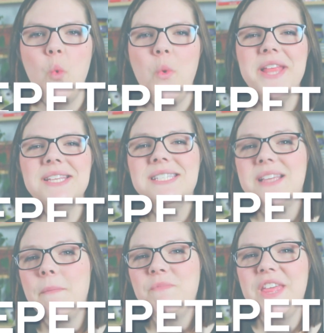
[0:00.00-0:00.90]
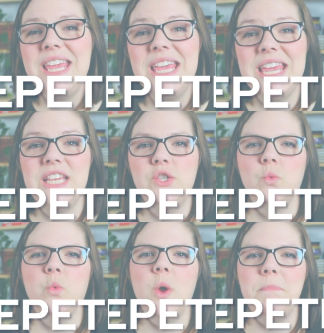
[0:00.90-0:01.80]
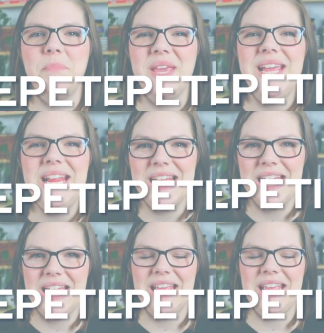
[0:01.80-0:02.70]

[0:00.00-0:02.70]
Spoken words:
When something is repeating